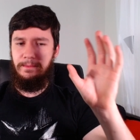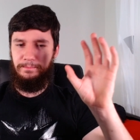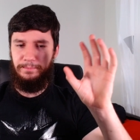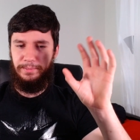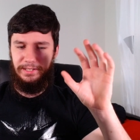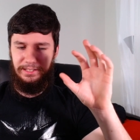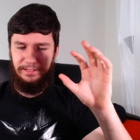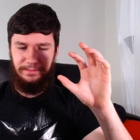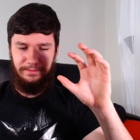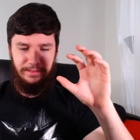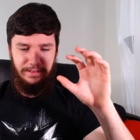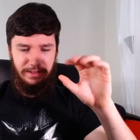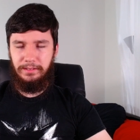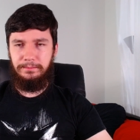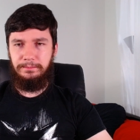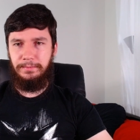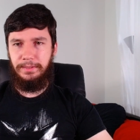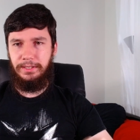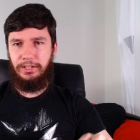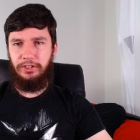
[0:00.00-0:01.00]
but
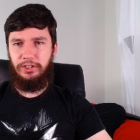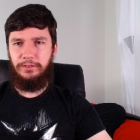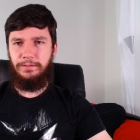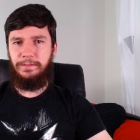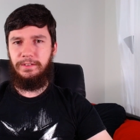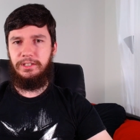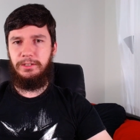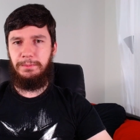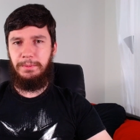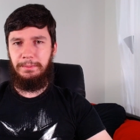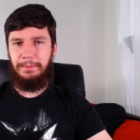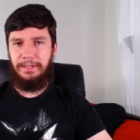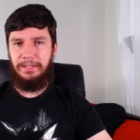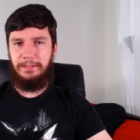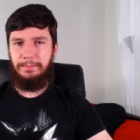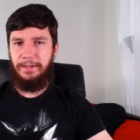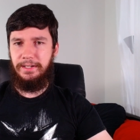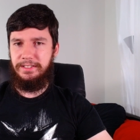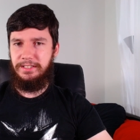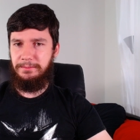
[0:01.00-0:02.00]
but hopefully it'll be
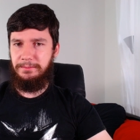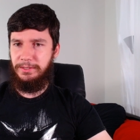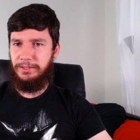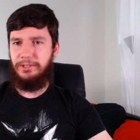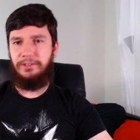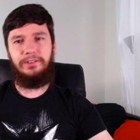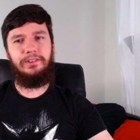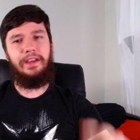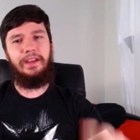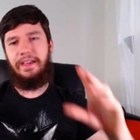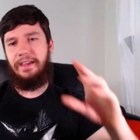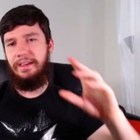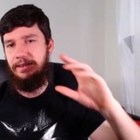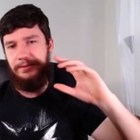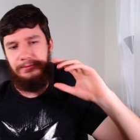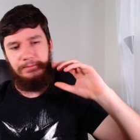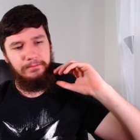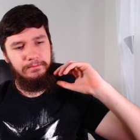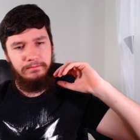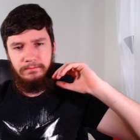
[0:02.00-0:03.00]
better by tomorrow
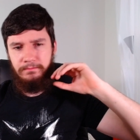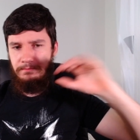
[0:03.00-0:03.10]
and